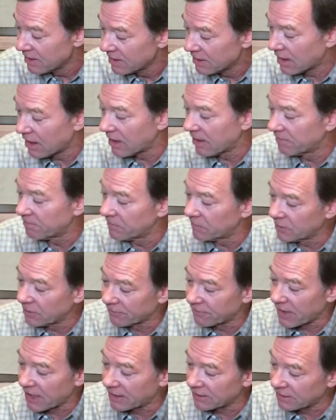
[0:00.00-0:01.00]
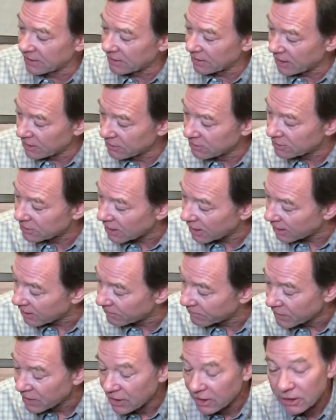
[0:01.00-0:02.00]
Um, you'll find they use
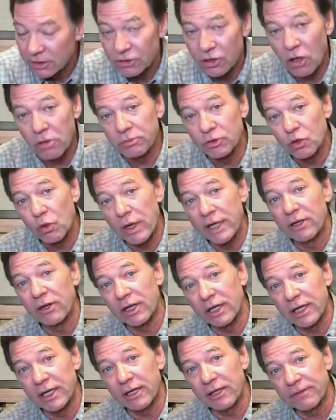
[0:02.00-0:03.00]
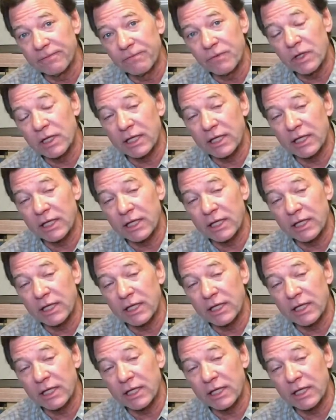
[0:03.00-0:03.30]
a dome tweeter in here,